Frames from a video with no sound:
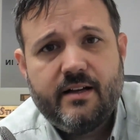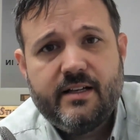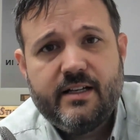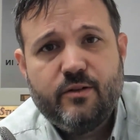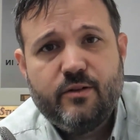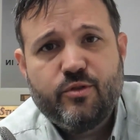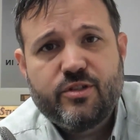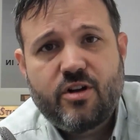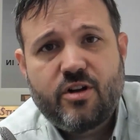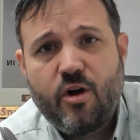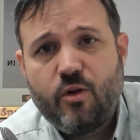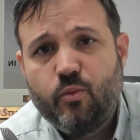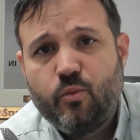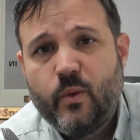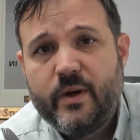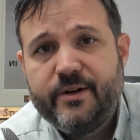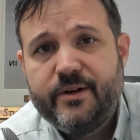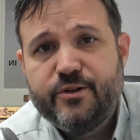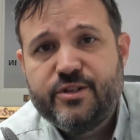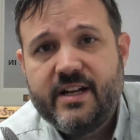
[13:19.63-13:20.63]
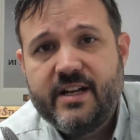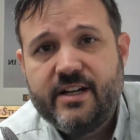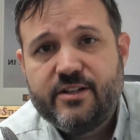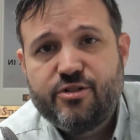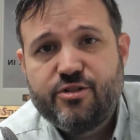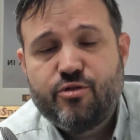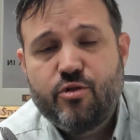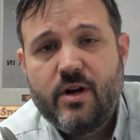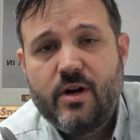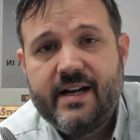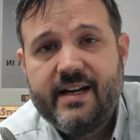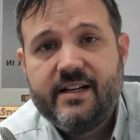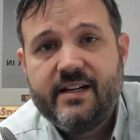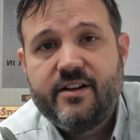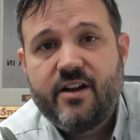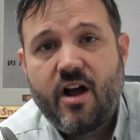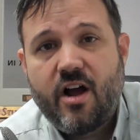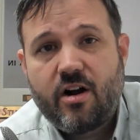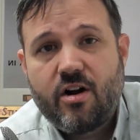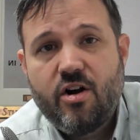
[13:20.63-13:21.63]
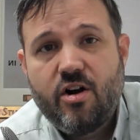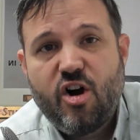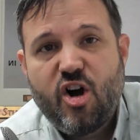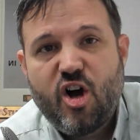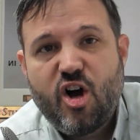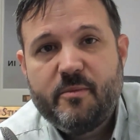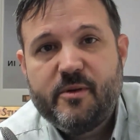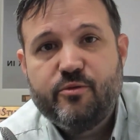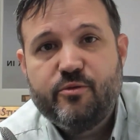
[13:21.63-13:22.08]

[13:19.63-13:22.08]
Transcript: It was called winnersedgetrading.com.